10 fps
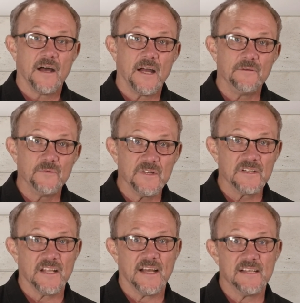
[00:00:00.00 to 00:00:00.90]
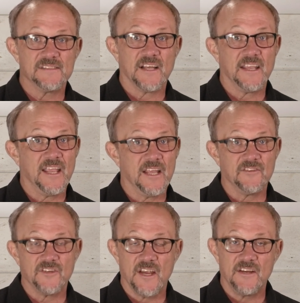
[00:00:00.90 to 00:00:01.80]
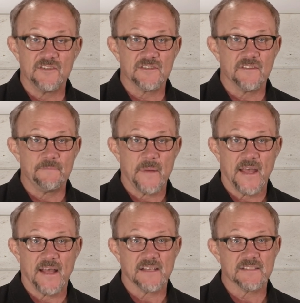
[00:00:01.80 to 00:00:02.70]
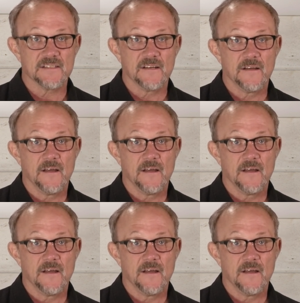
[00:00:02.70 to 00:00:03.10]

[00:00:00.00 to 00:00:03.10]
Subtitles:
I realize I can't change the past,